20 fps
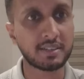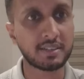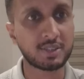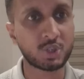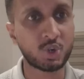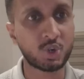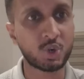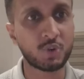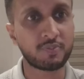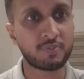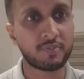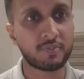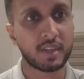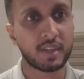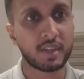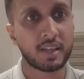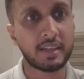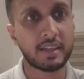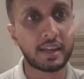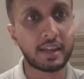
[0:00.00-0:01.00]
So
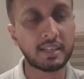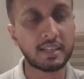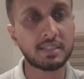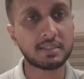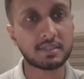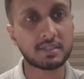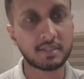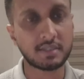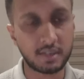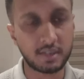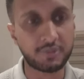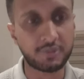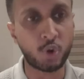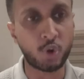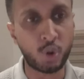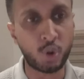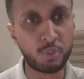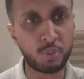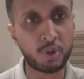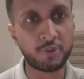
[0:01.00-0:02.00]
that is a
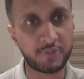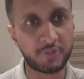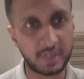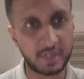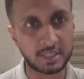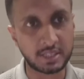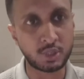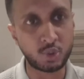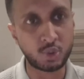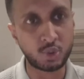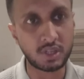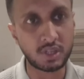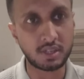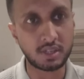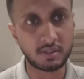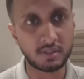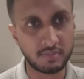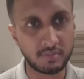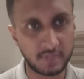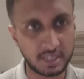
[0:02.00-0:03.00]
form of
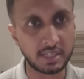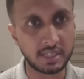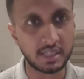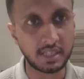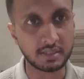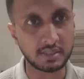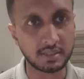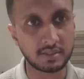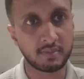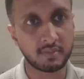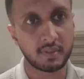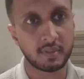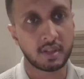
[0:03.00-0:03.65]
residual disease.